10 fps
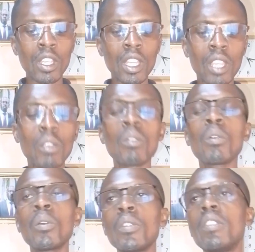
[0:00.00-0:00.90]

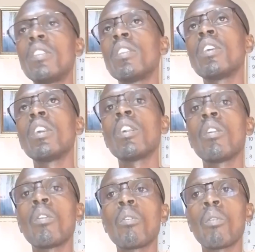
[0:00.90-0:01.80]
include
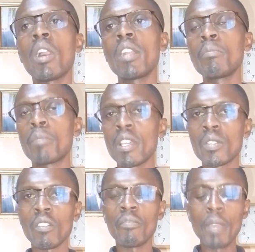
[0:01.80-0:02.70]
1, place
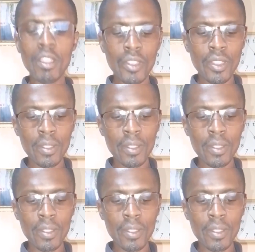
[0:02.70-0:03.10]
of birth,